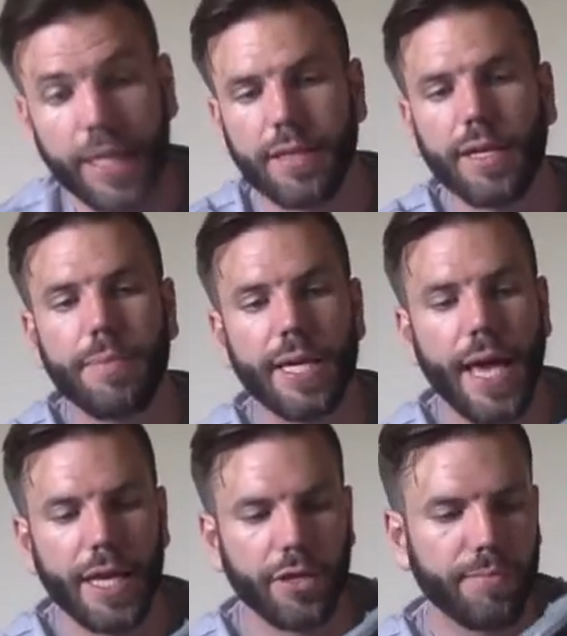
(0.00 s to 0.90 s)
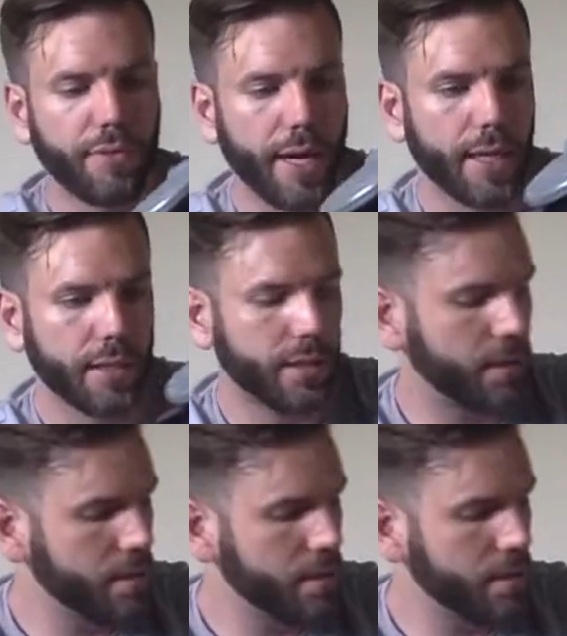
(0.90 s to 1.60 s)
it's going to be a good product.